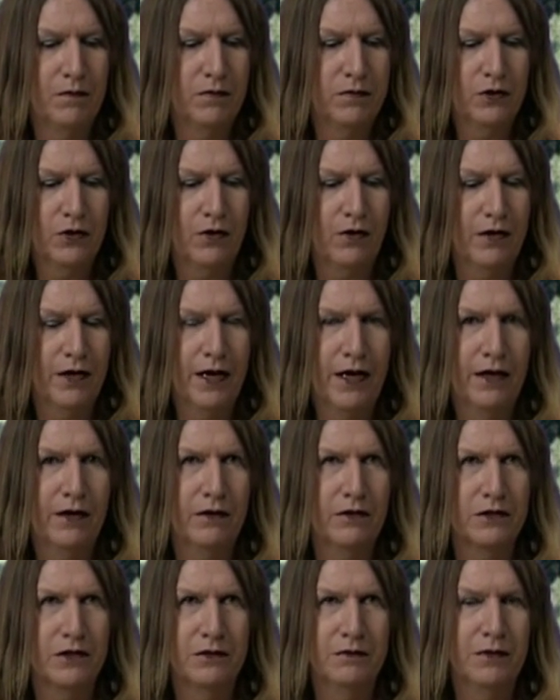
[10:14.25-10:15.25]

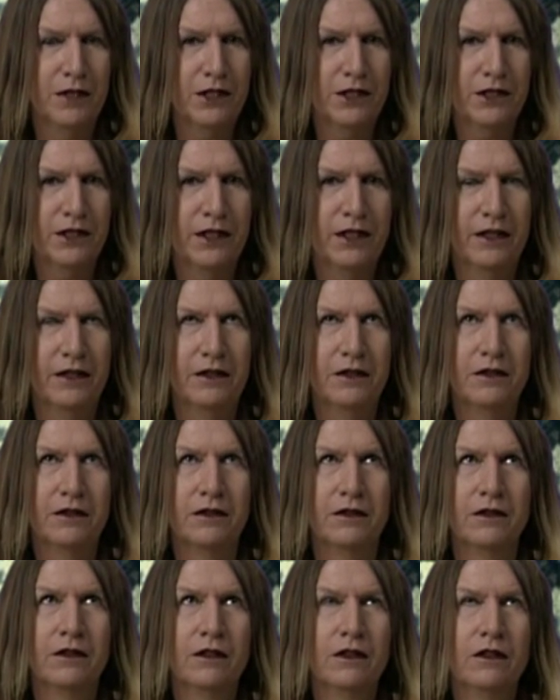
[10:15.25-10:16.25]
tornadoes in
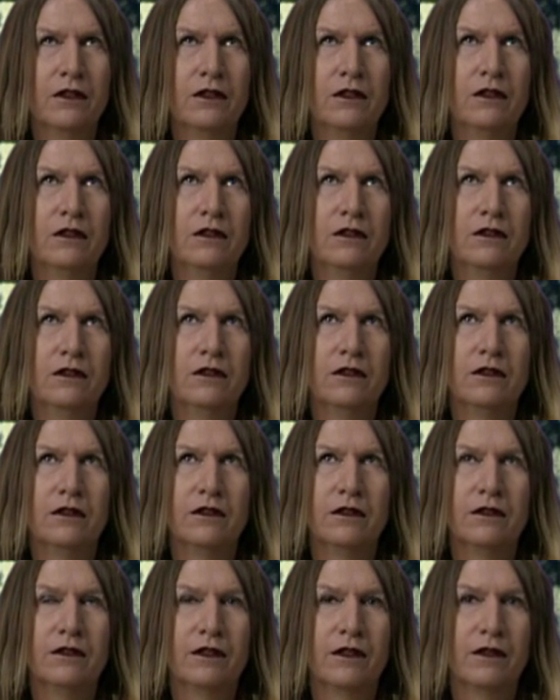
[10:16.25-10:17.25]
Michigan
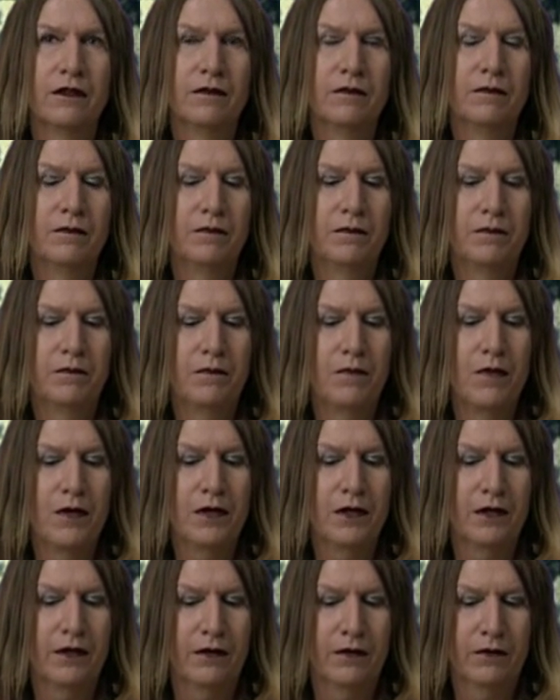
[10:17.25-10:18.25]
and
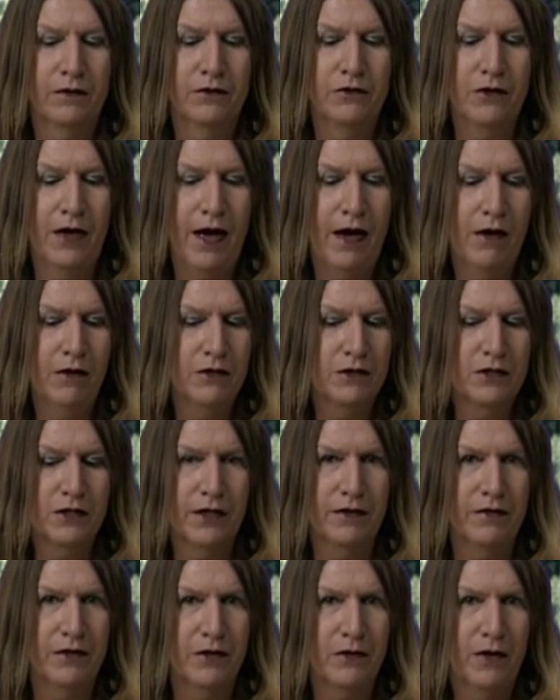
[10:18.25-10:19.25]
droughts
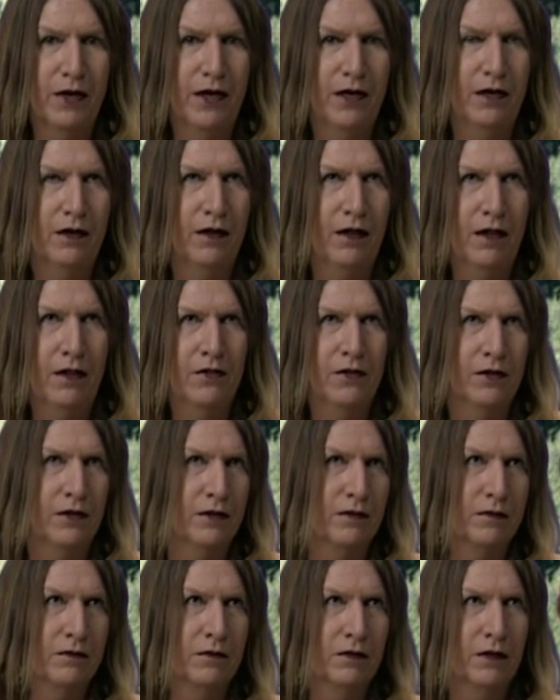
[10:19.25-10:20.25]
everywhere,
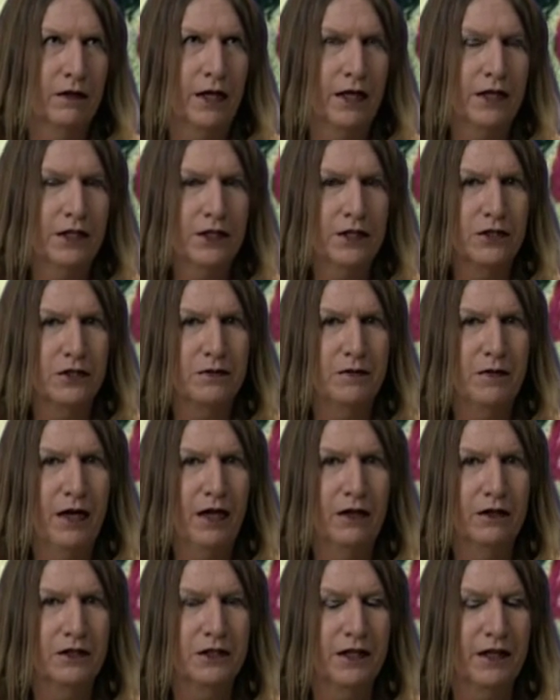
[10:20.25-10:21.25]
the glaciers
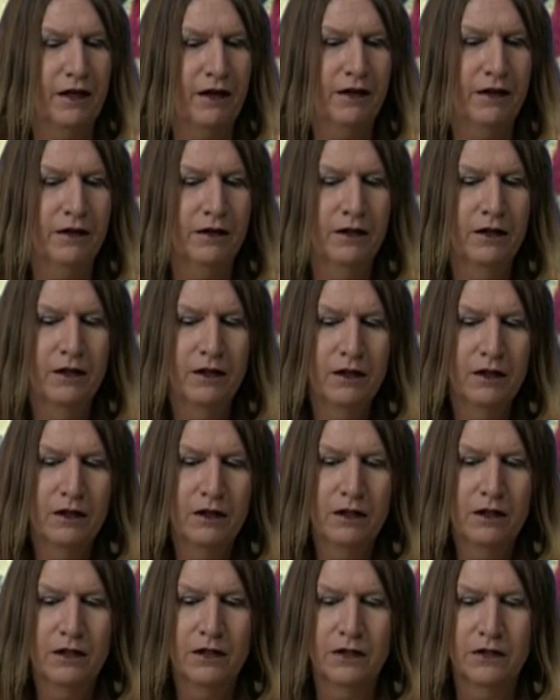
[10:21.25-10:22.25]
melting.
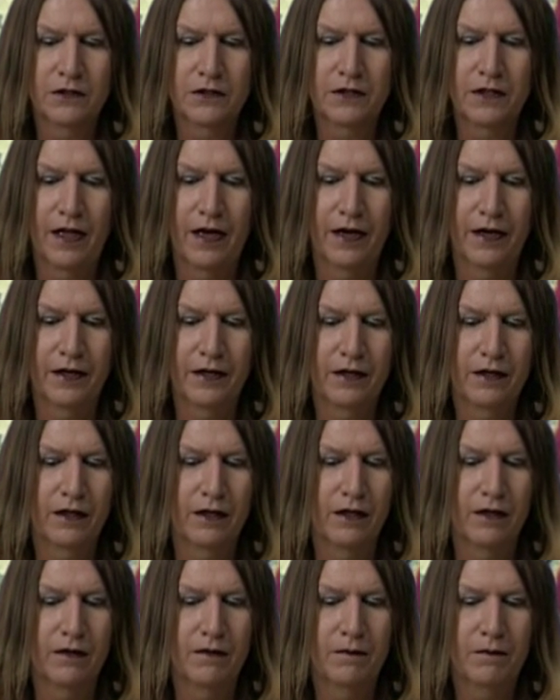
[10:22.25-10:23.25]
It's like
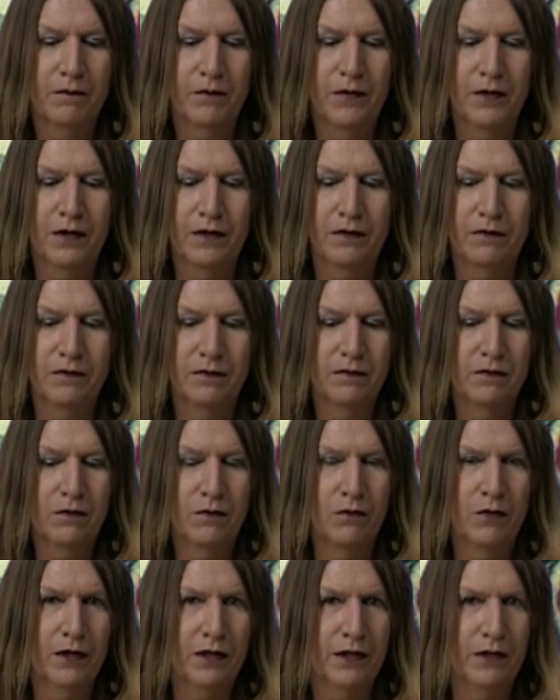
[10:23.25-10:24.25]
they're
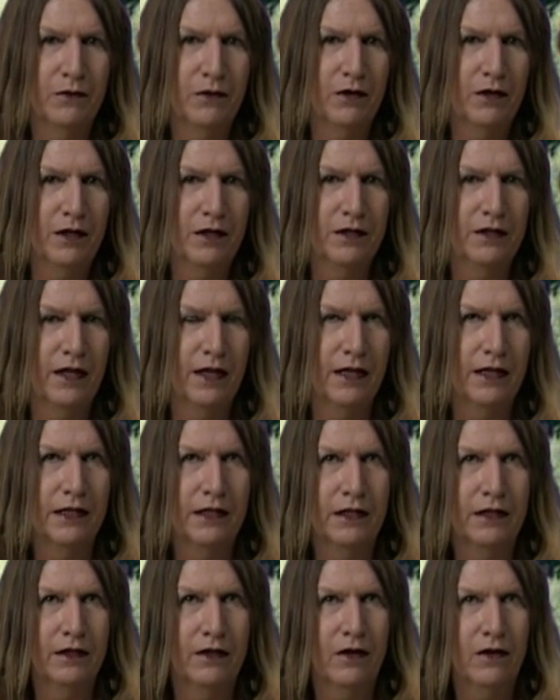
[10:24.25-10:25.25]
really worried that
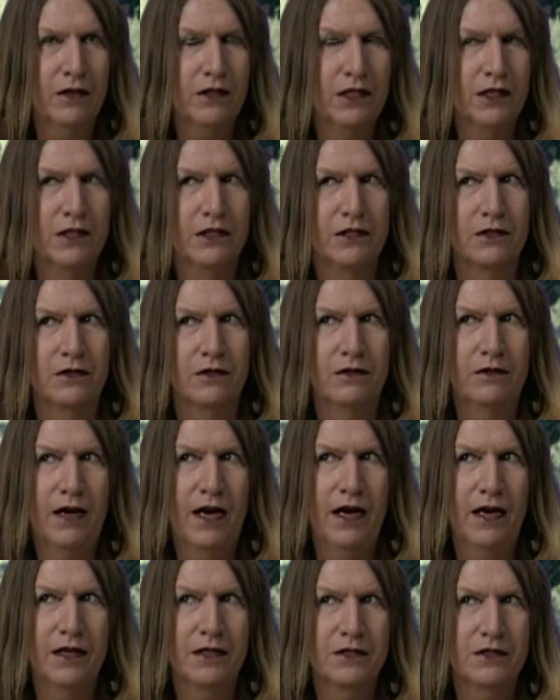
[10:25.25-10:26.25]
the oceans will
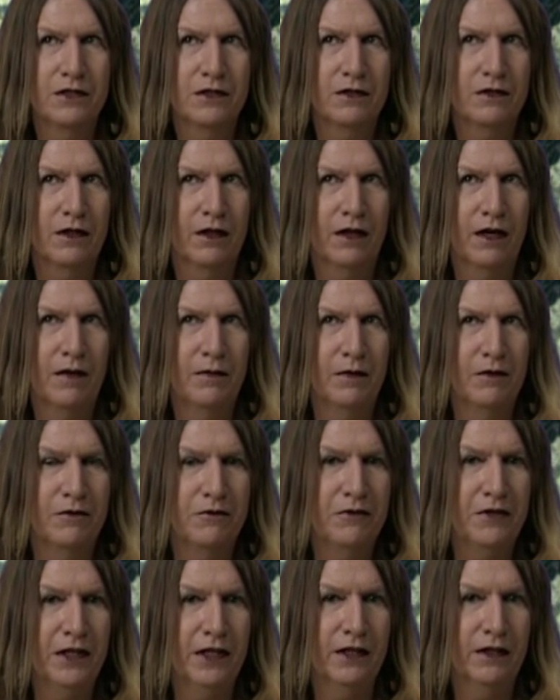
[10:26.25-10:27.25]
rise a couple
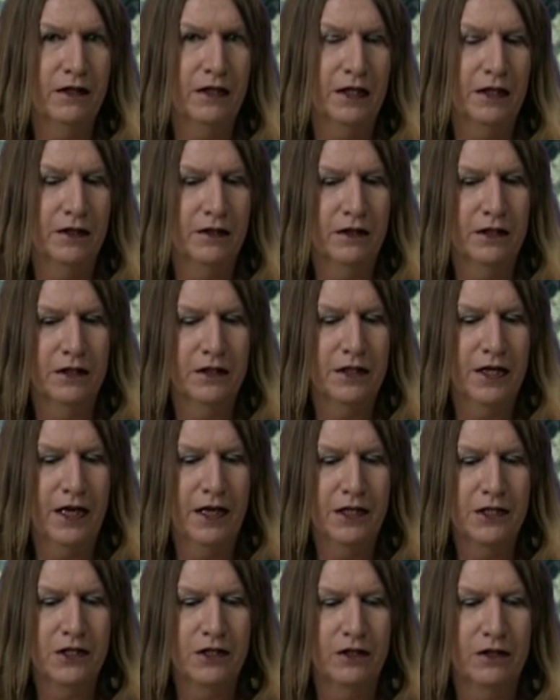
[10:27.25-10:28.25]
feet and
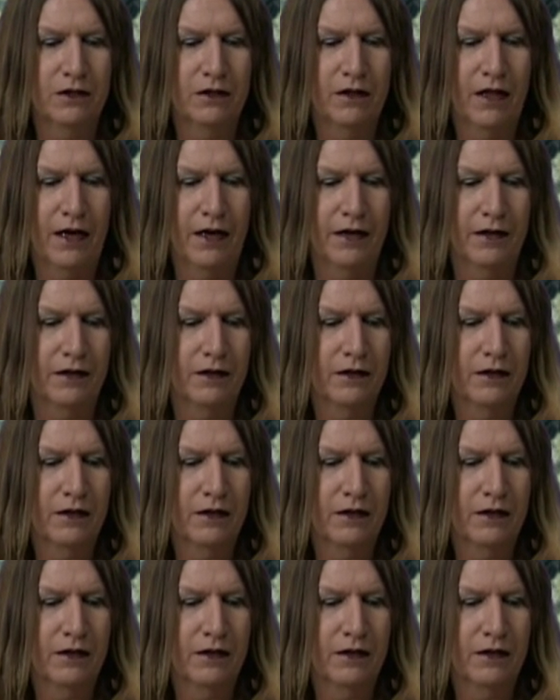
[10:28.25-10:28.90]
endanger, like,